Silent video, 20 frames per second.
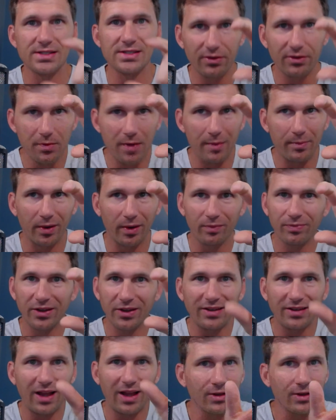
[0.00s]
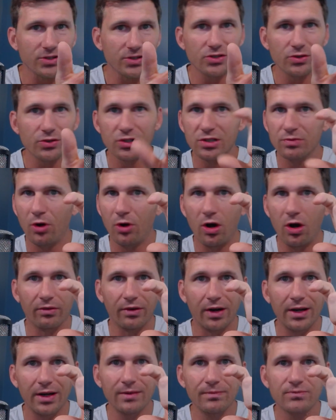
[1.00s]
Now remember, the tile is so small,
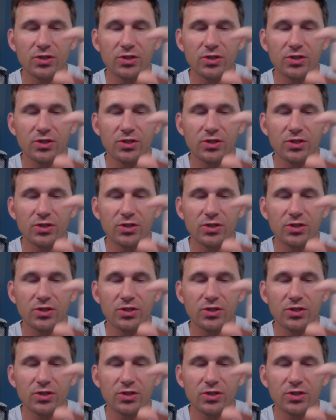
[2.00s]
right?